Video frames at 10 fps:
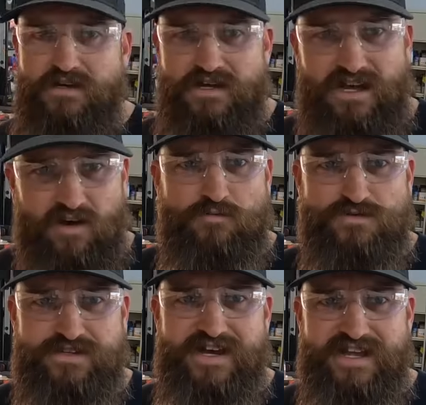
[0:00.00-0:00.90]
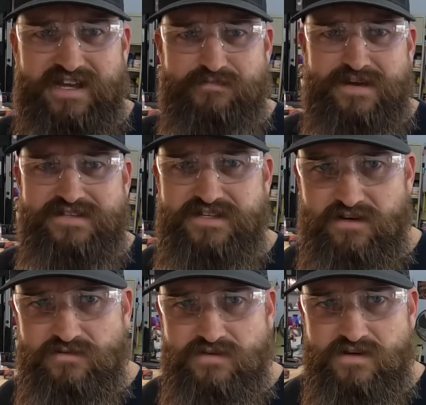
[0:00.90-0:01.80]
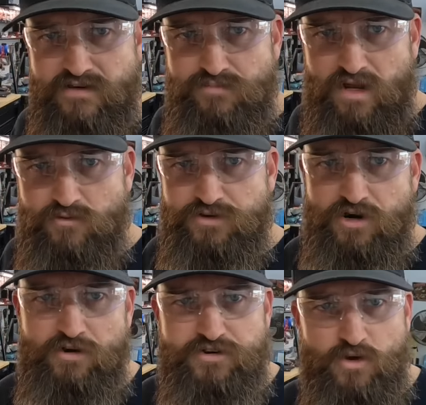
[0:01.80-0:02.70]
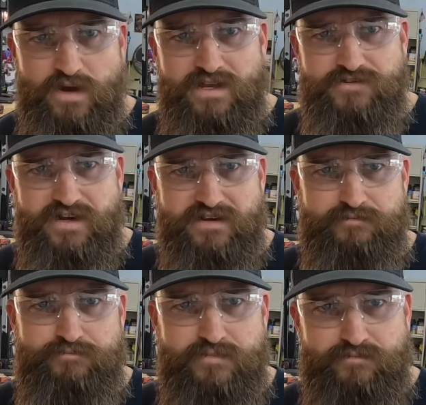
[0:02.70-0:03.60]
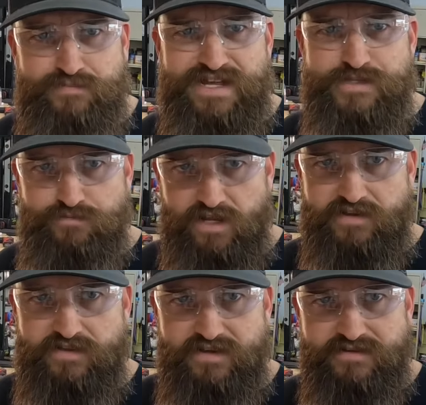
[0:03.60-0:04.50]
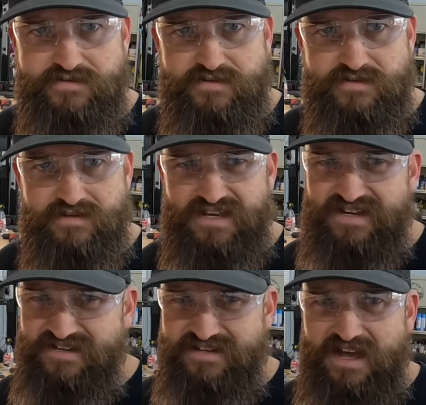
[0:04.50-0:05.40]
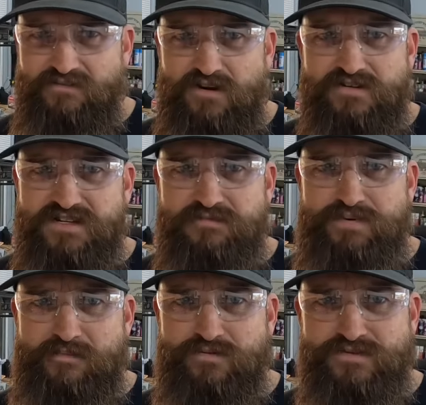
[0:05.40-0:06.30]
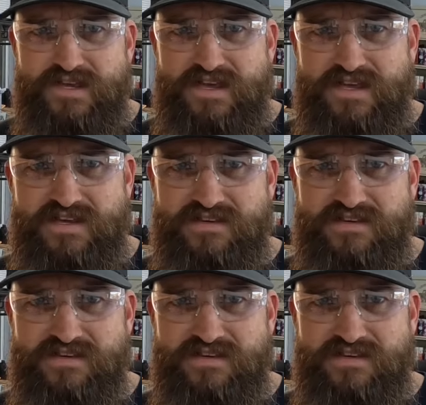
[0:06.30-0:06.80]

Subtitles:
I almost got ahead of myself. Probably wouldn't hurt to go ahead and try to bench bleed this. Now I've heard some people say